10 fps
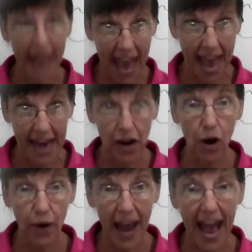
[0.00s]
can,
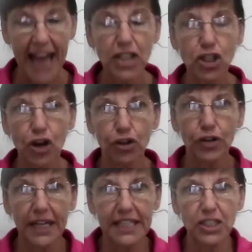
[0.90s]
okay? So you
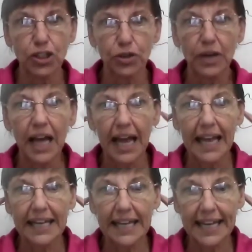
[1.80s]
need to
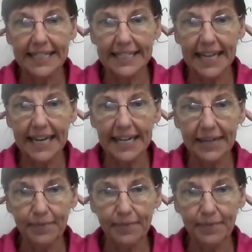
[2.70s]
listen,